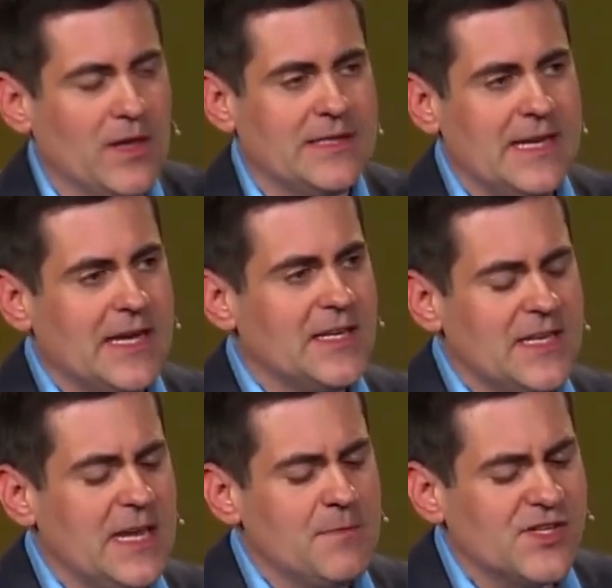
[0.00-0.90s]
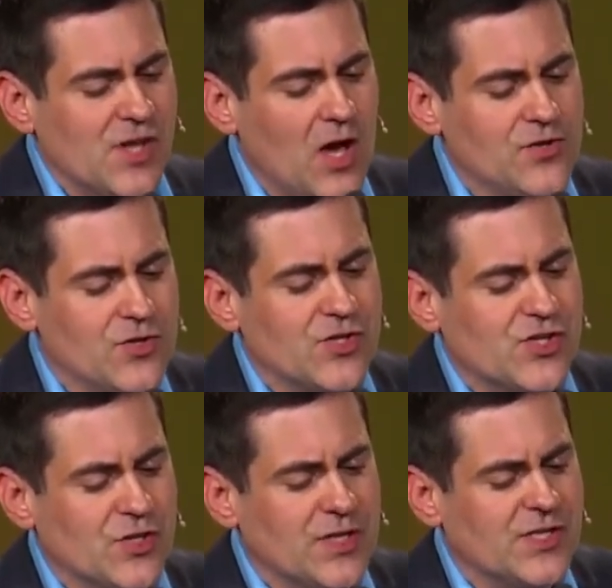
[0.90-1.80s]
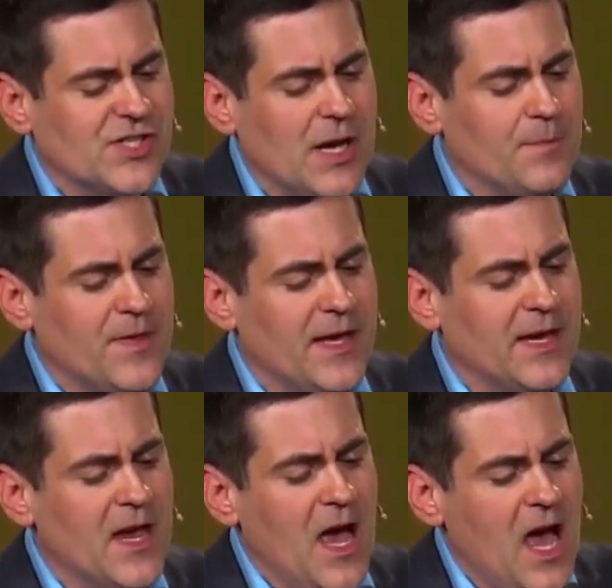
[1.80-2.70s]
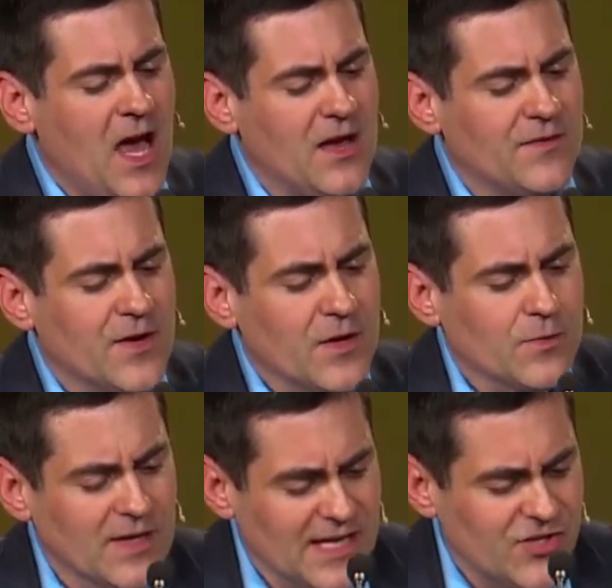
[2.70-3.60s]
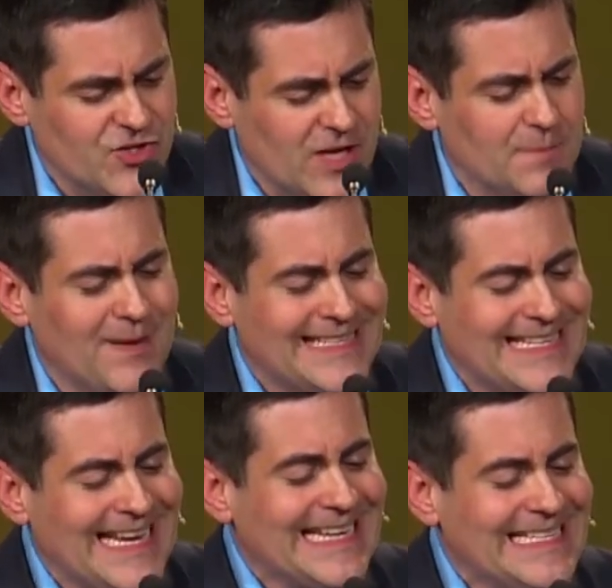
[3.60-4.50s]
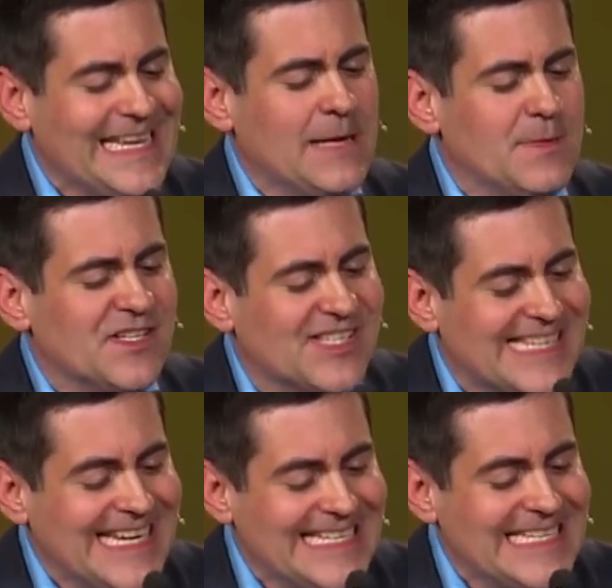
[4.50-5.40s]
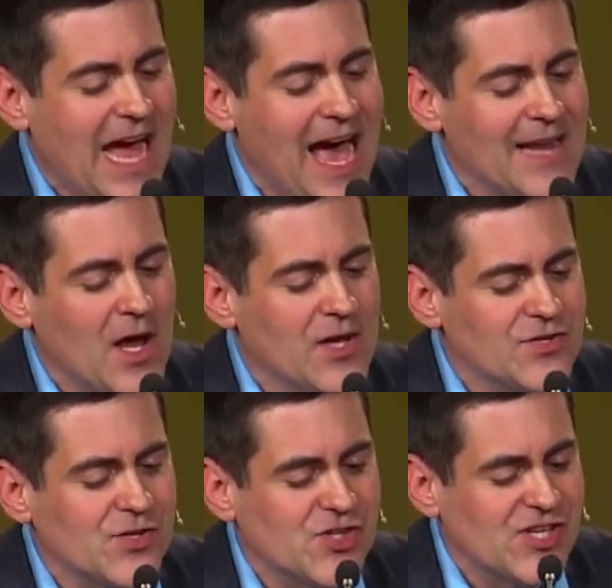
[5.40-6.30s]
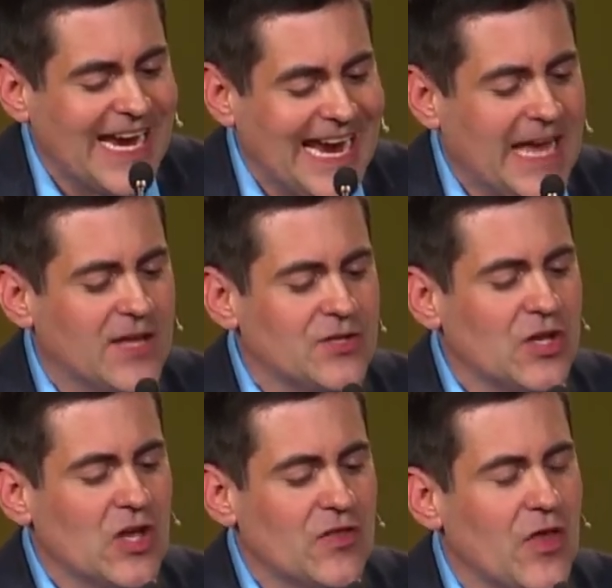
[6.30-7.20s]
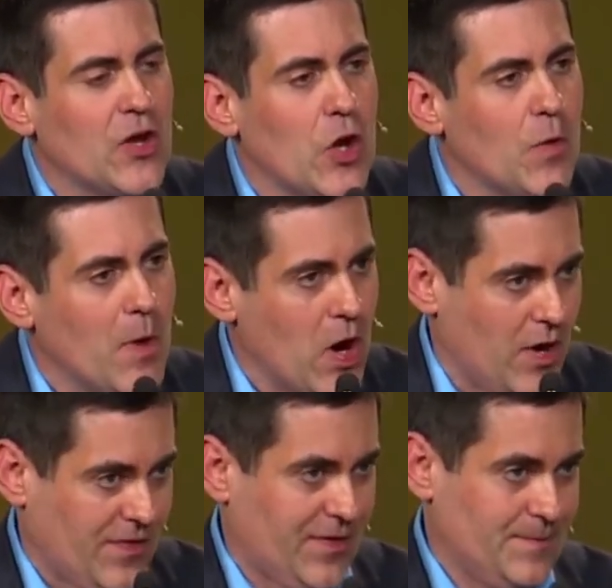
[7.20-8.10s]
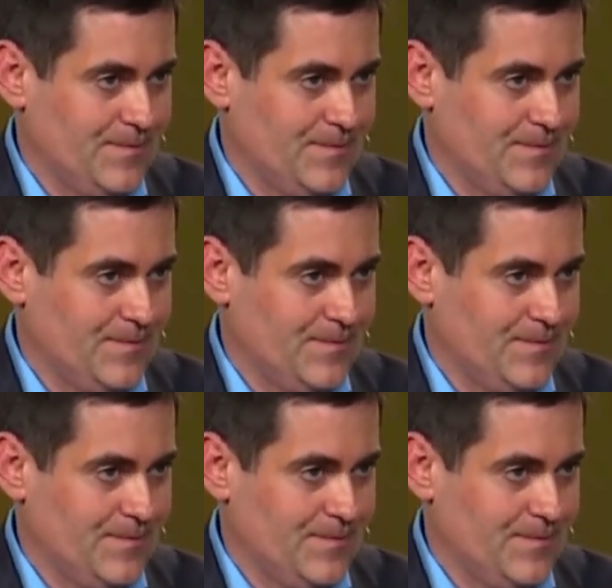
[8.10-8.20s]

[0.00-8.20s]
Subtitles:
and Nicodemus understood something of religion, but Nicodemus did not understand the new birth.